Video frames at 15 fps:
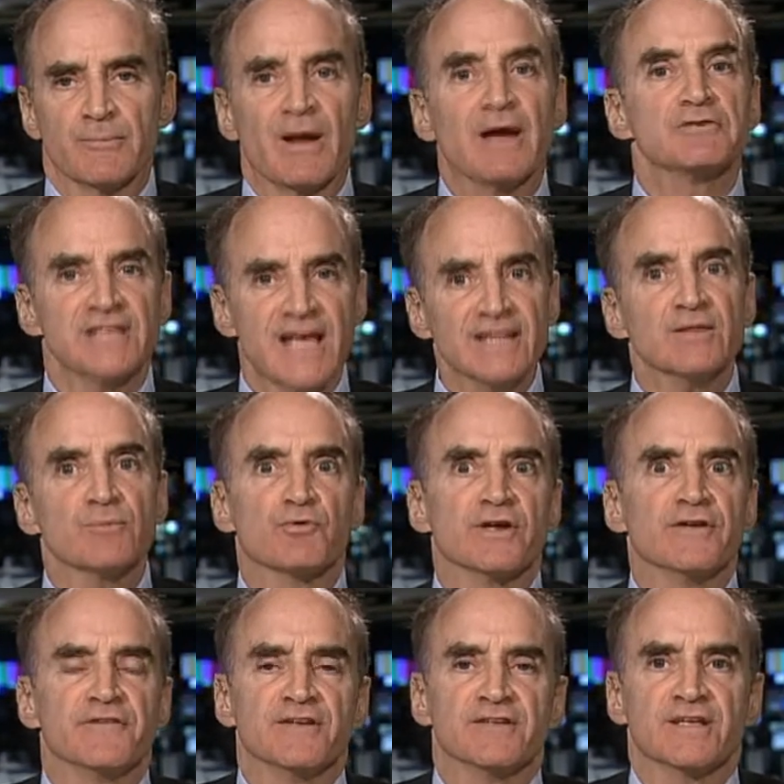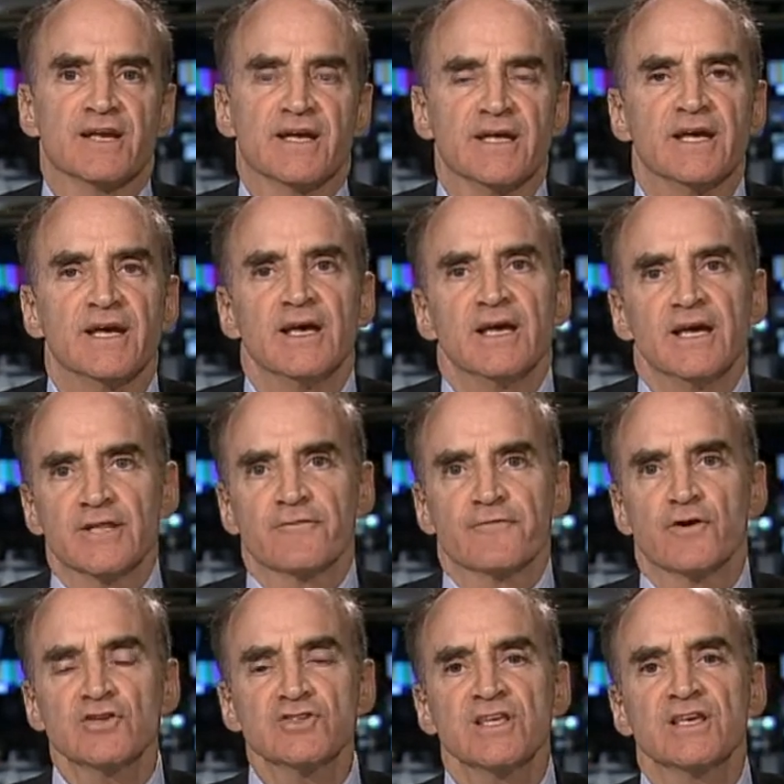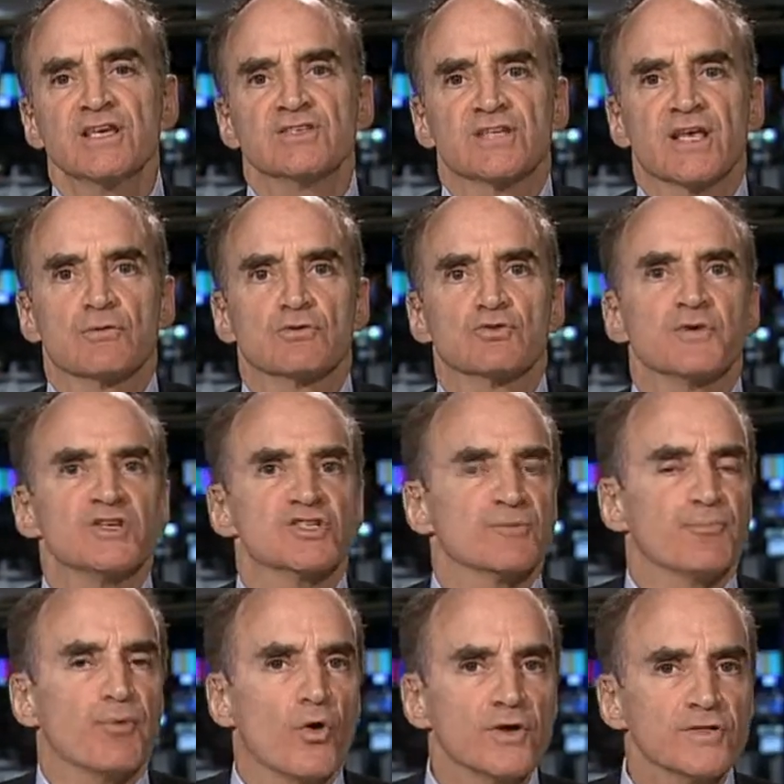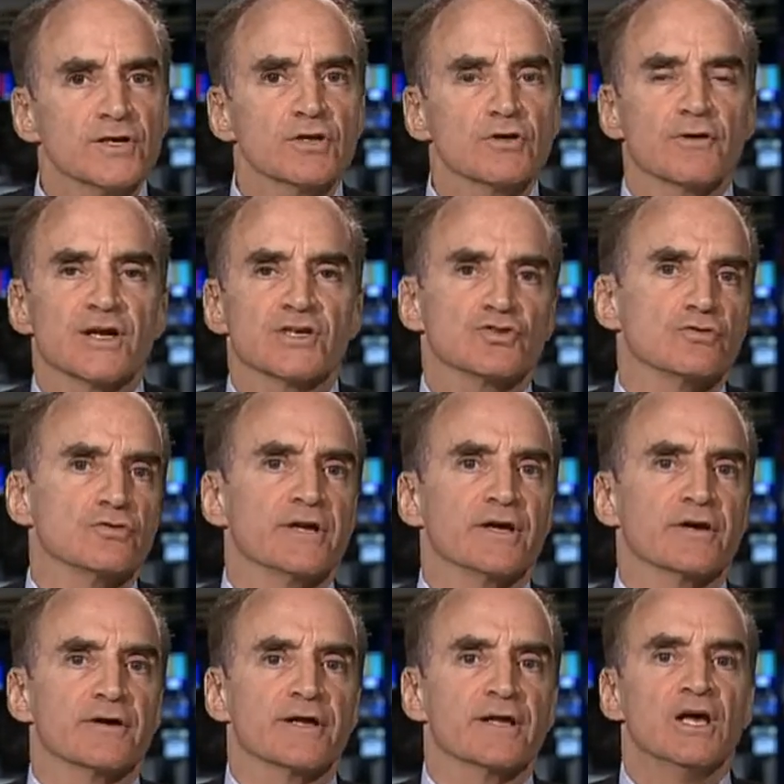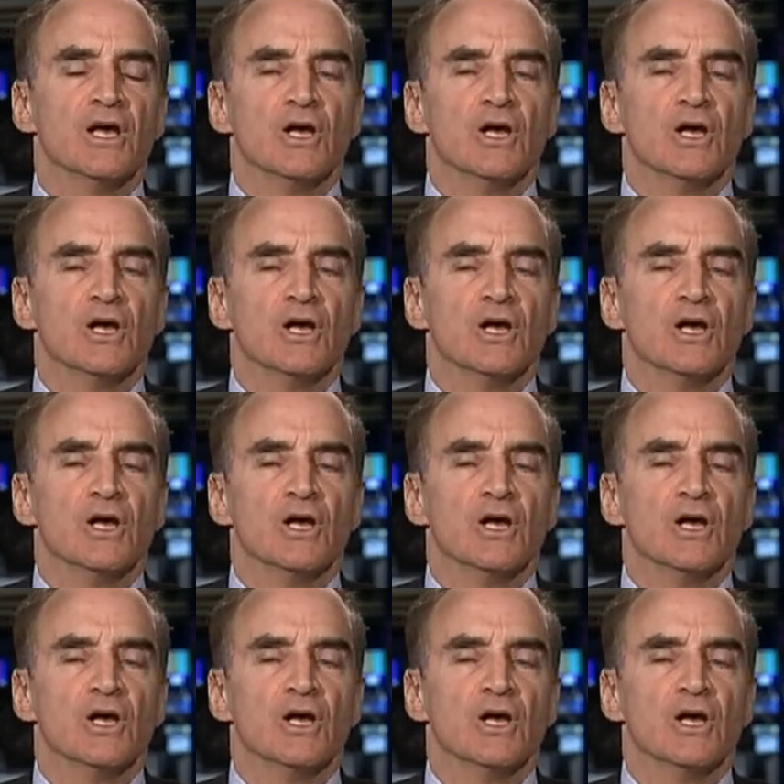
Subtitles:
I was at the briefing today, and the first thing he said was, we support the congressional hearing,